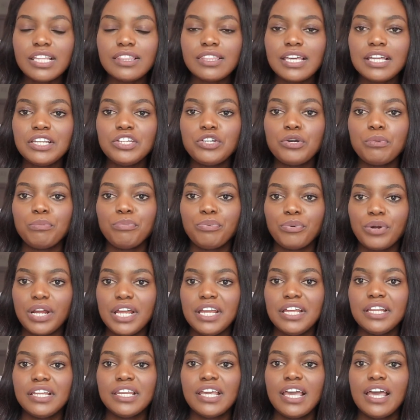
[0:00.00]
then your
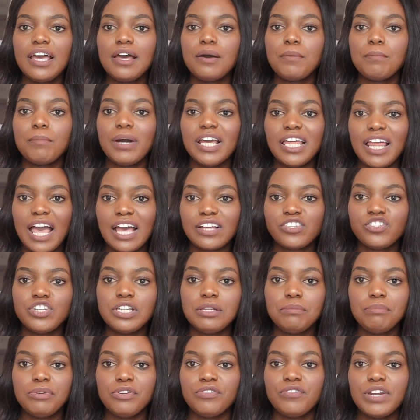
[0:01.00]
brain might
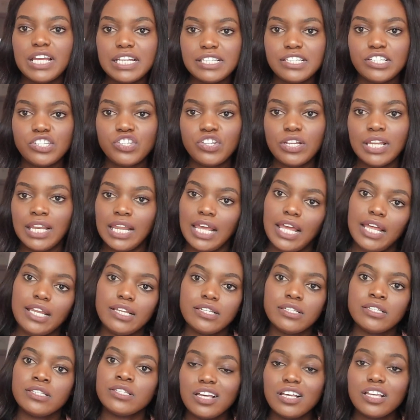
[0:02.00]
actually be ready to
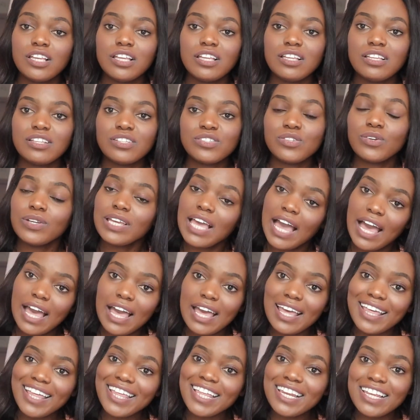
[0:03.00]
learn. So
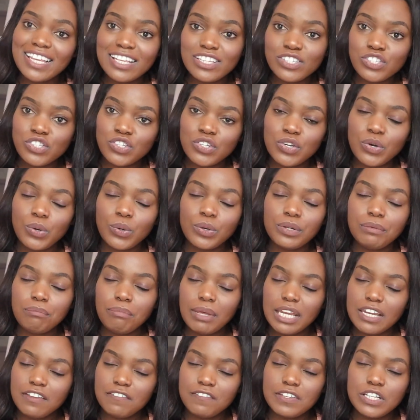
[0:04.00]
yeah, it is to your own
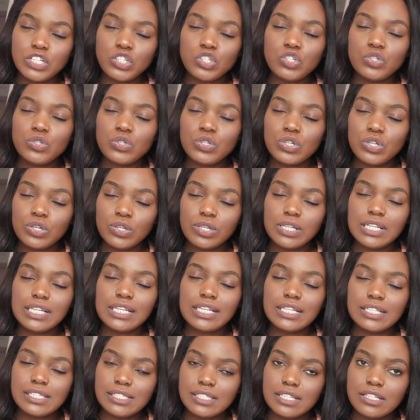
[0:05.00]
benefit. Do not
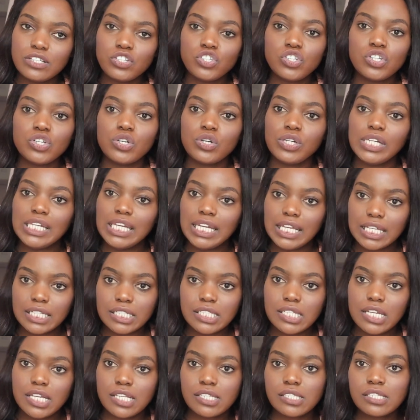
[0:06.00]
listen to your
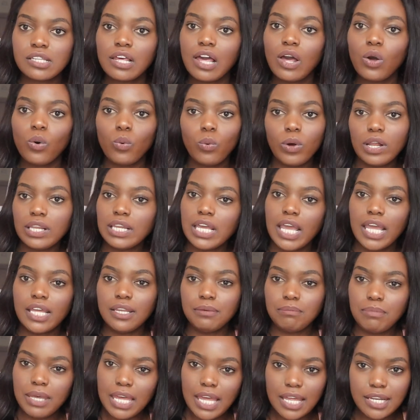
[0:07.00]
lectures while you're
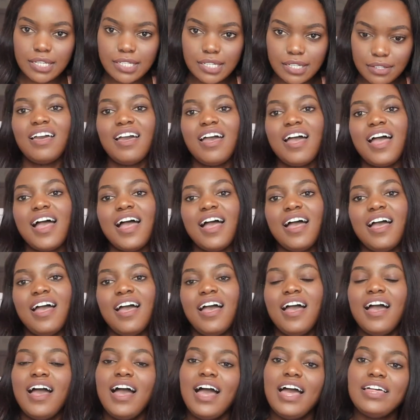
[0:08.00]
in bed.
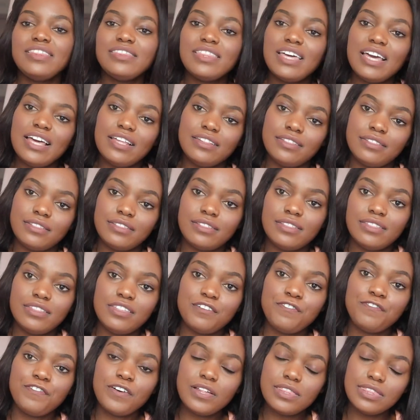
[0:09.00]
And then
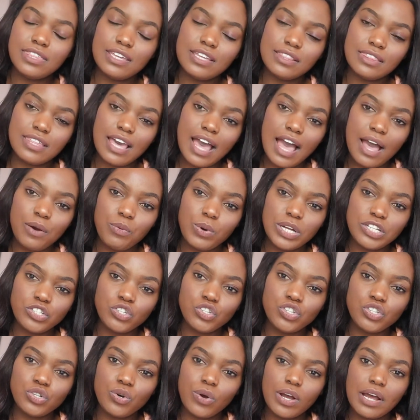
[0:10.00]
the fourth thing that I want
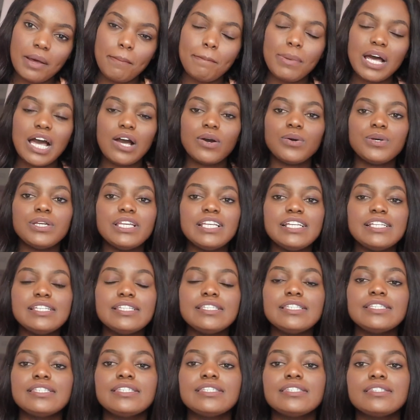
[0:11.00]
to talk about
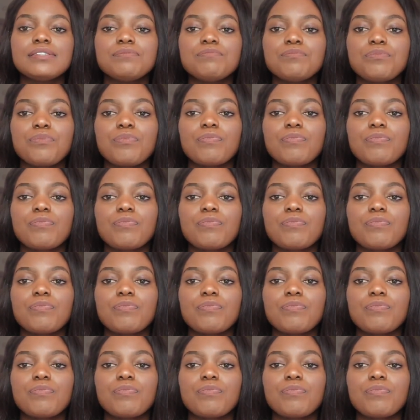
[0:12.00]
is